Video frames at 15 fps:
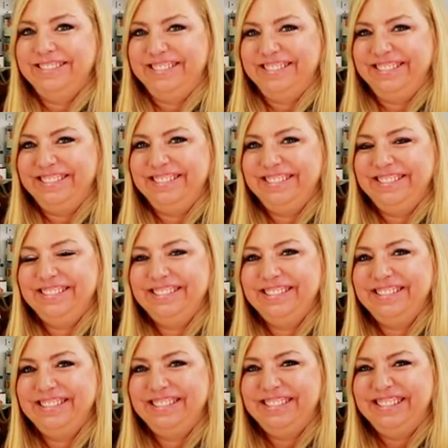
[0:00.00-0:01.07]

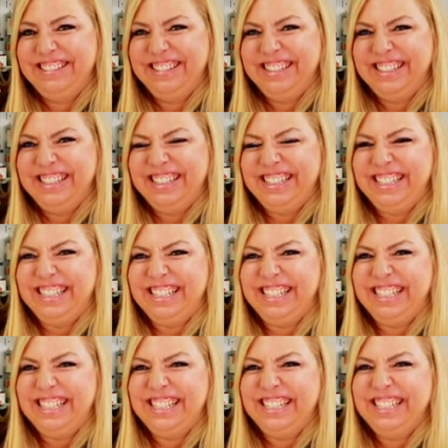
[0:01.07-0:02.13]

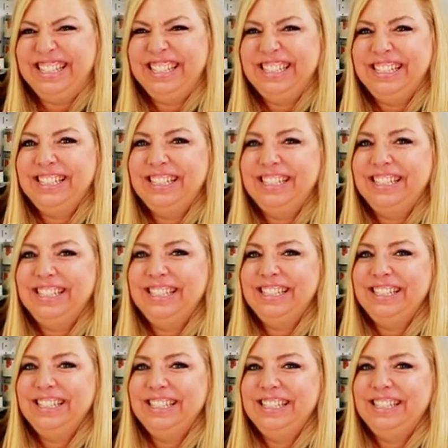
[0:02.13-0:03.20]

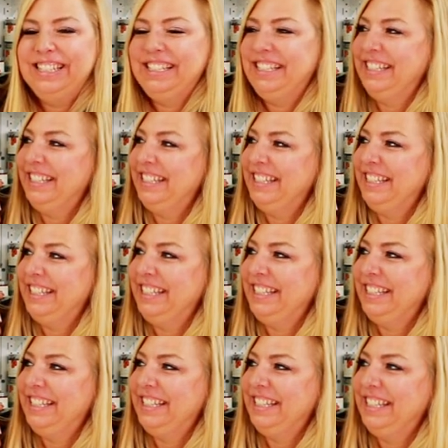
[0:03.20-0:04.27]

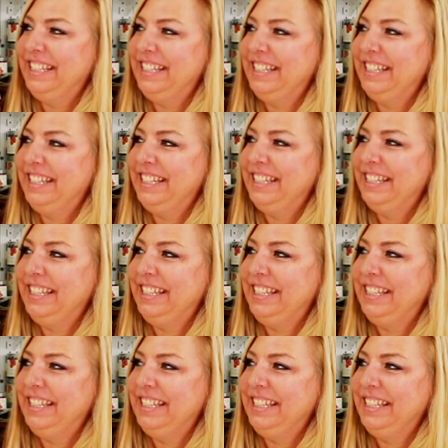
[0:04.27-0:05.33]

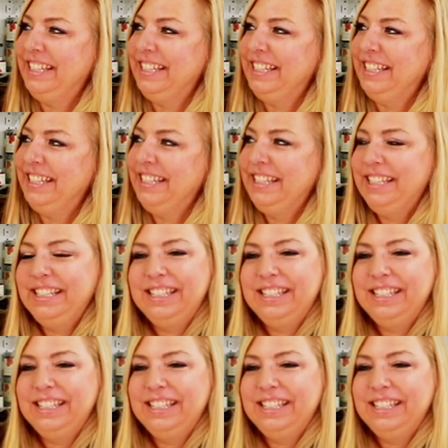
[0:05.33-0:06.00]
This person isn't speaking.